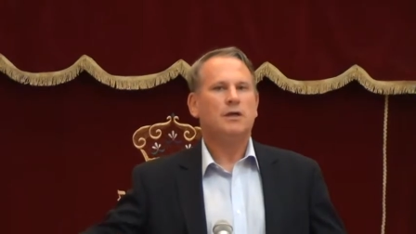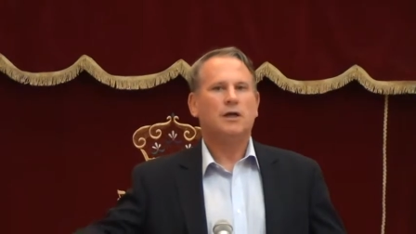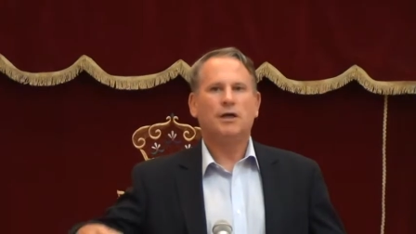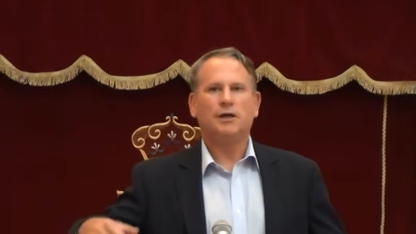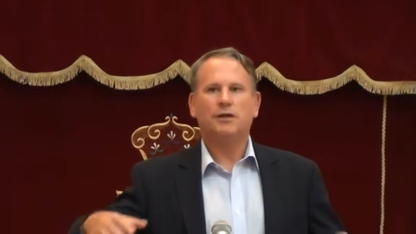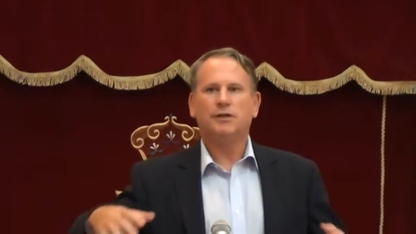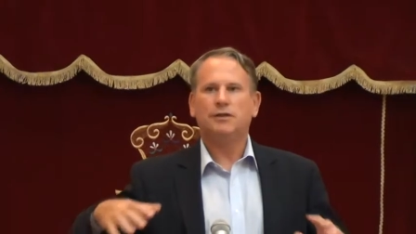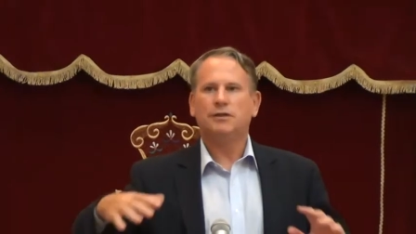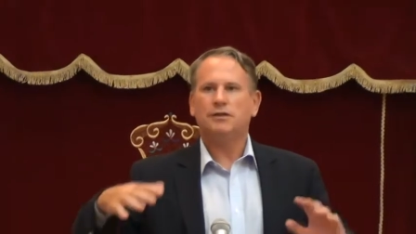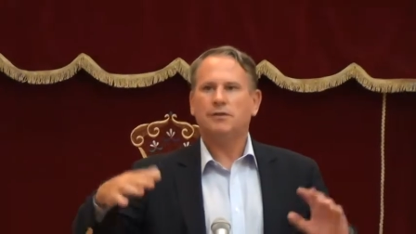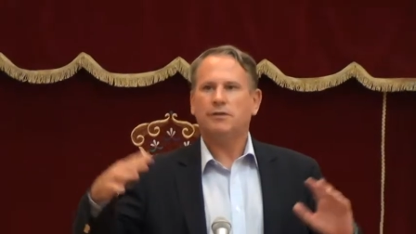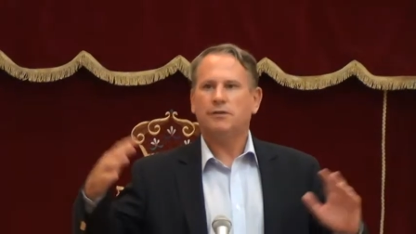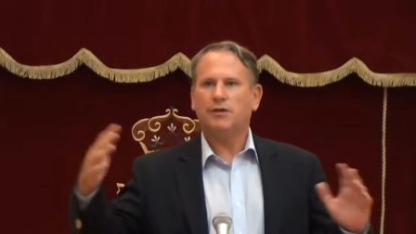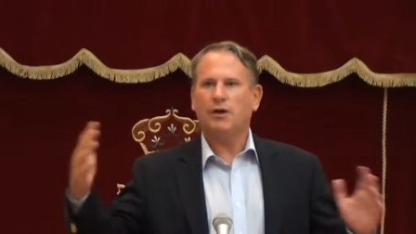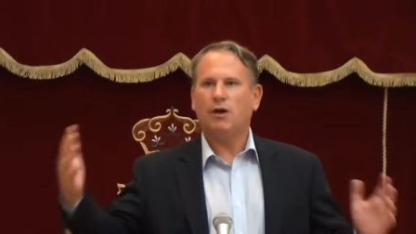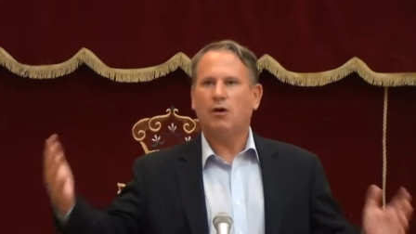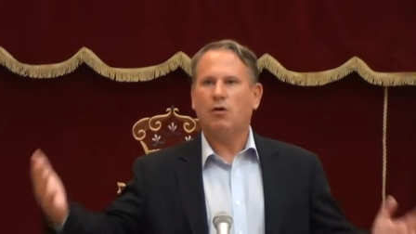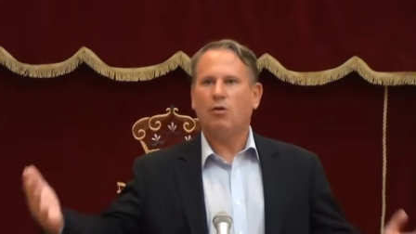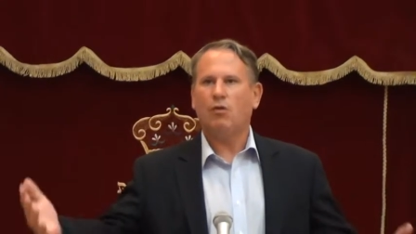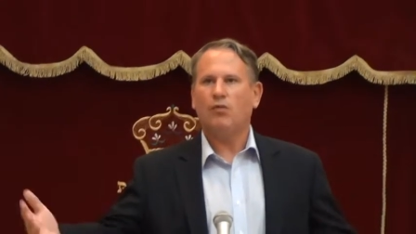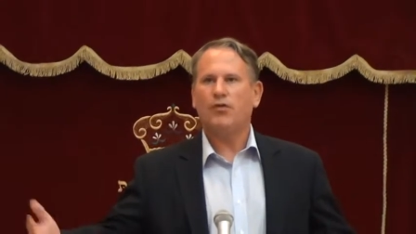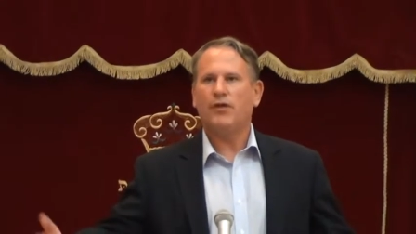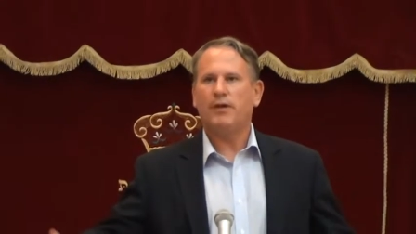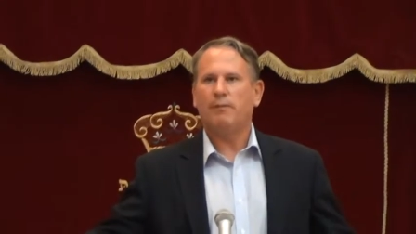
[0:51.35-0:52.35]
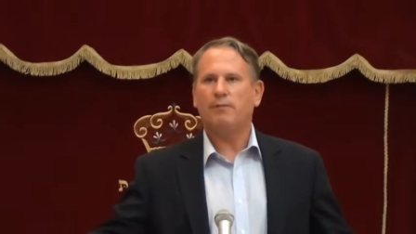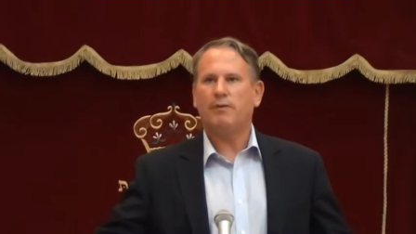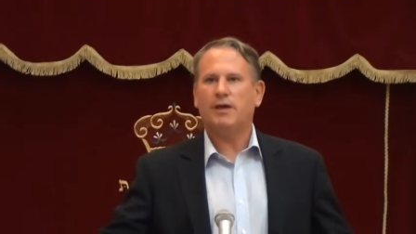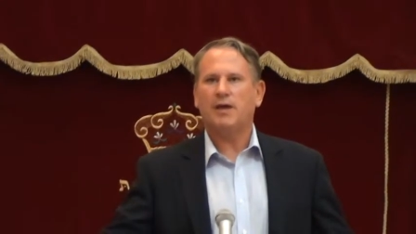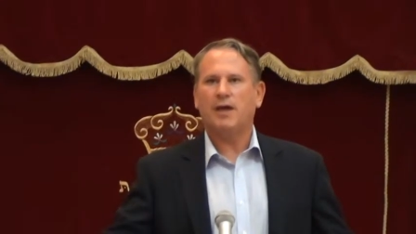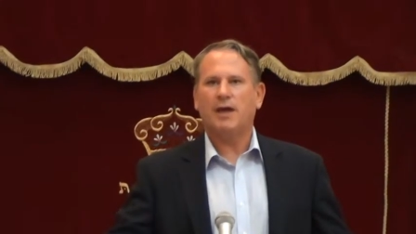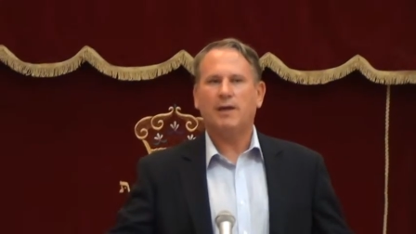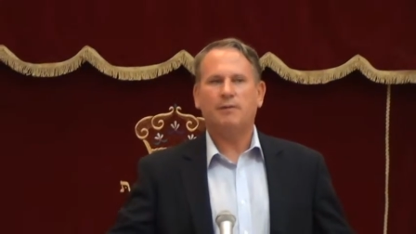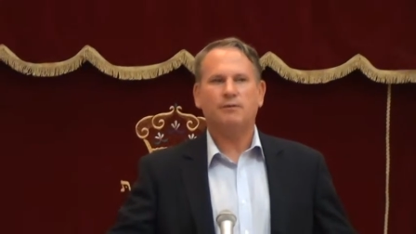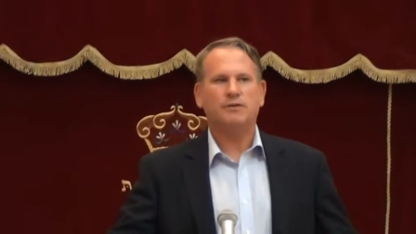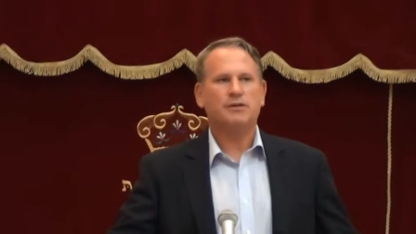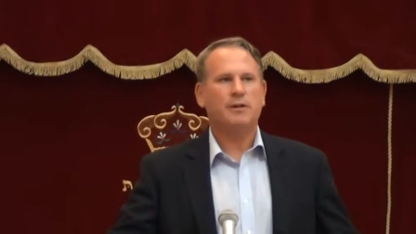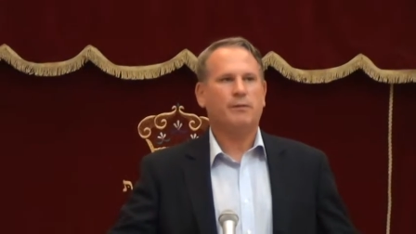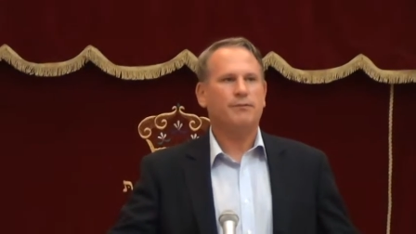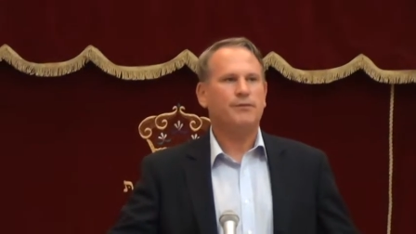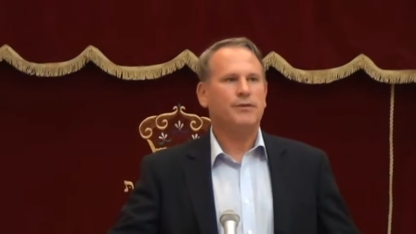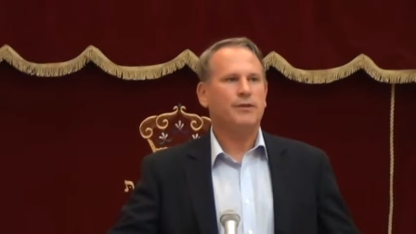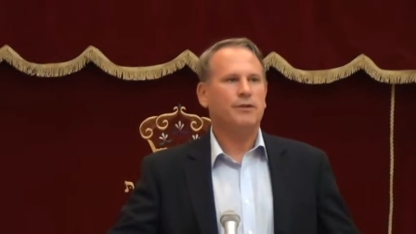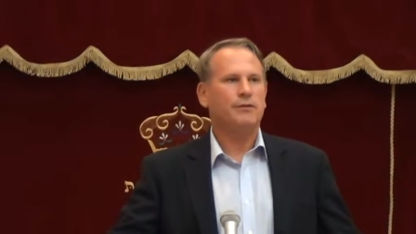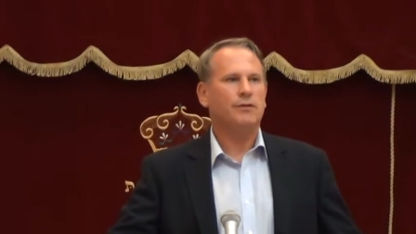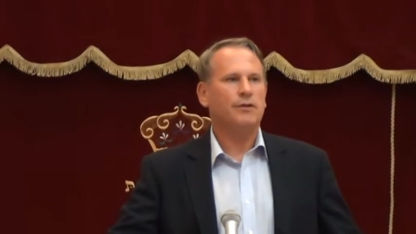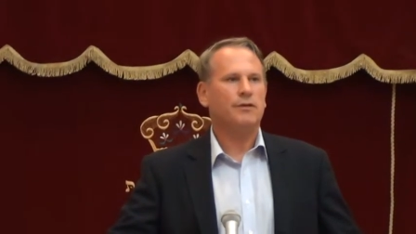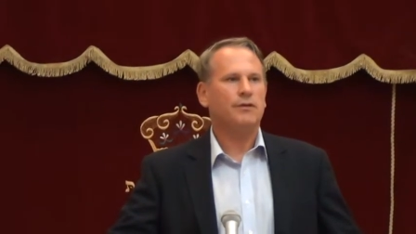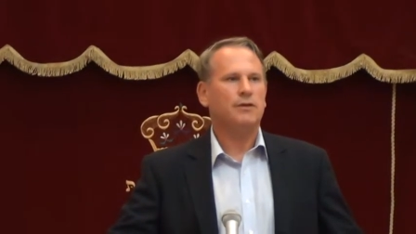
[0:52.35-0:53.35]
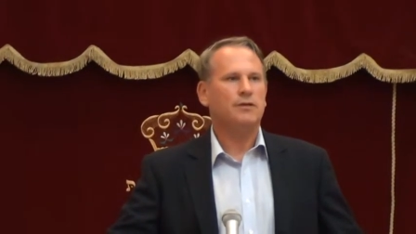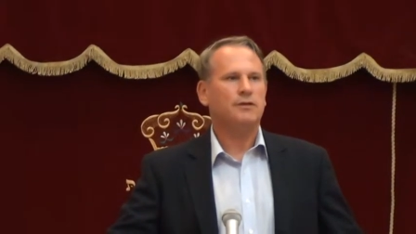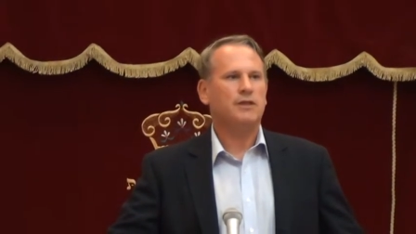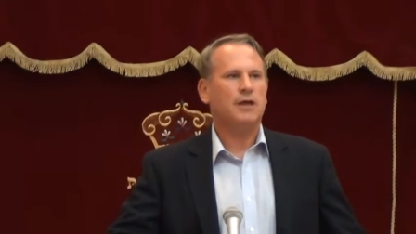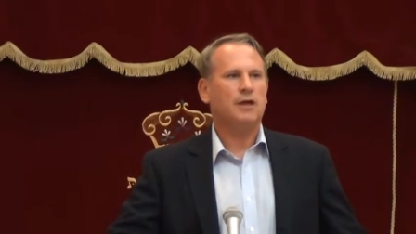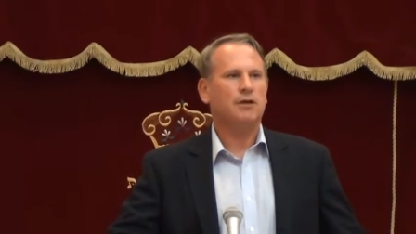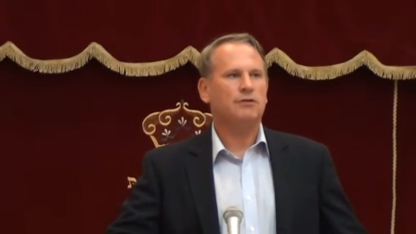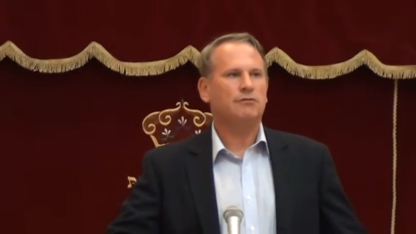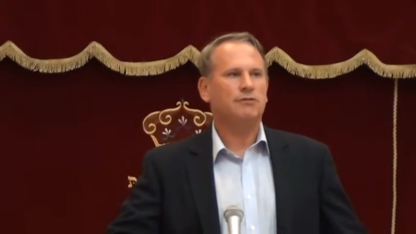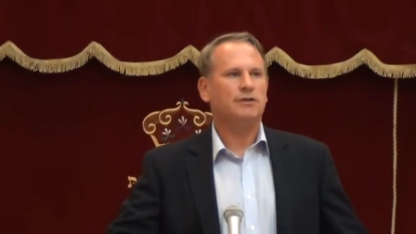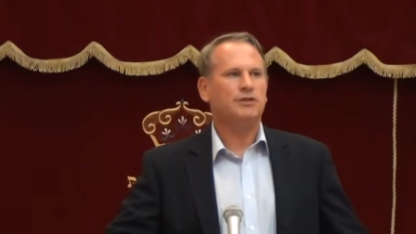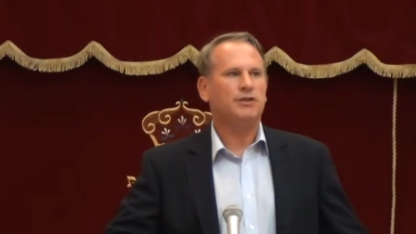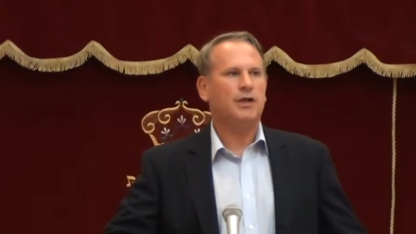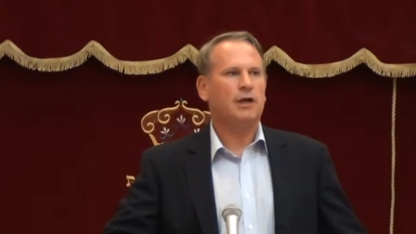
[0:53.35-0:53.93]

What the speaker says: and the whole thing became something that the Secretary